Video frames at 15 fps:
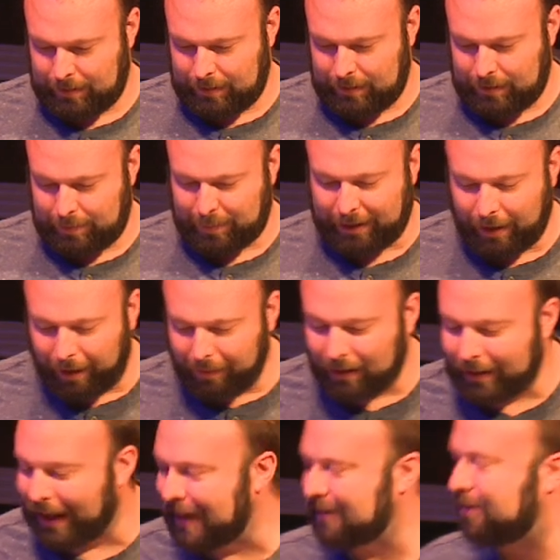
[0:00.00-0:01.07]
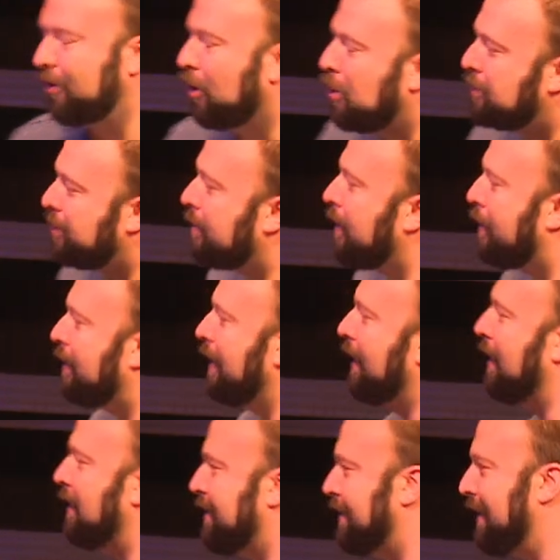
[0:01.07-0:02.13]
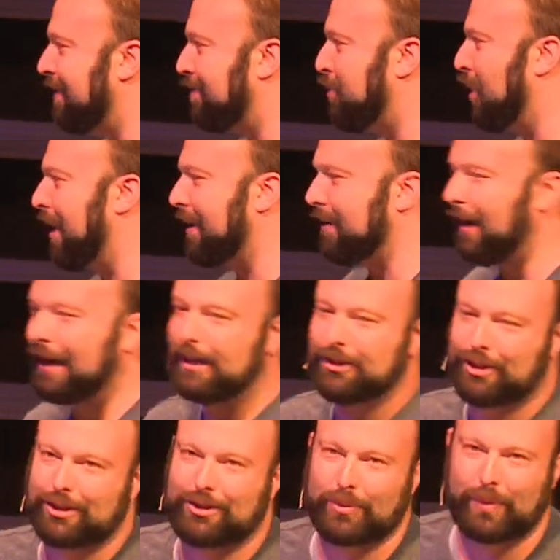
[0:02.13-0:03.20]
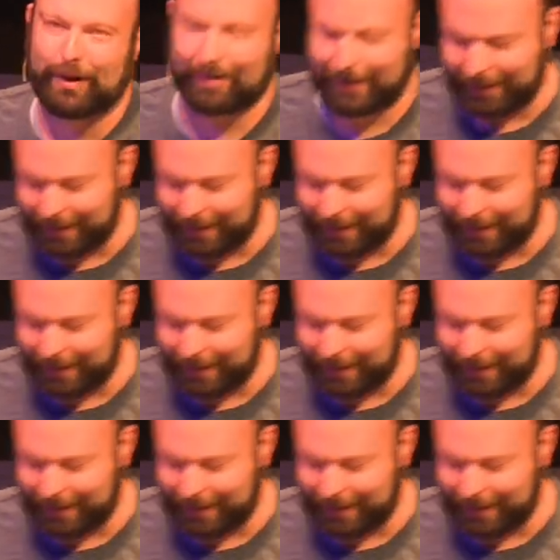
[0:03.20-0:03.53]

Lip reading: But nonetheless, those are the things that have brought Elijah to where he